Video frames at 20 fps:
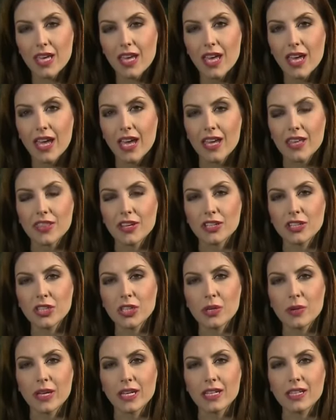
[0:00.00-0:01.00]
Hey there,
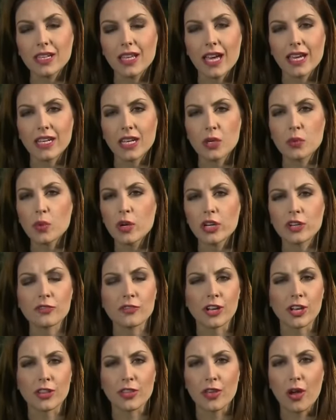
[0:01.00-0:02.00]
Lou and Glenn, and we're in
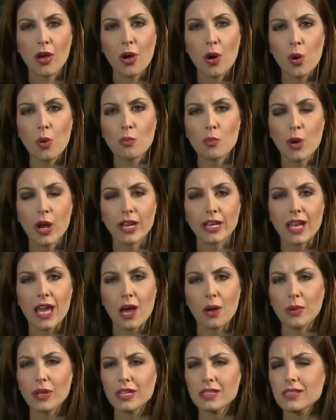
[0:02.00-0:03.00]
front of the home right
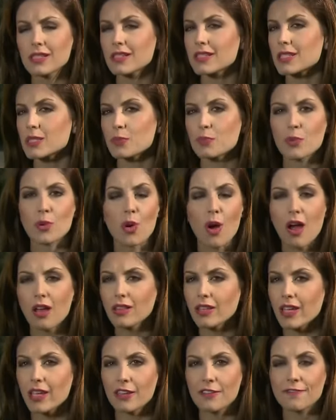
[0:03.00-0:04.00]
now. It is a
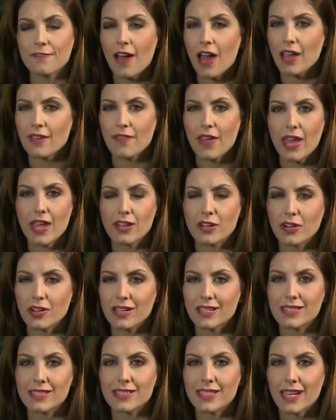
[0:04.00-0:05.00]
sprawling five acre
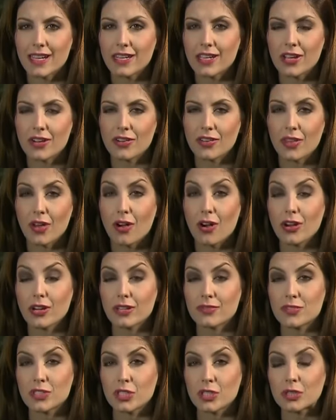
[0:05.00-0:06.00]
estate here in the
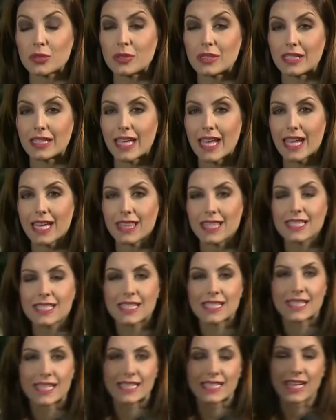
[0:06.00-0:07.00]
heart of Toluca Lake. This
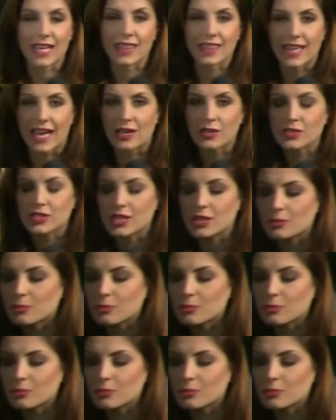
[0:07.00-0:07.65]
is the 10,000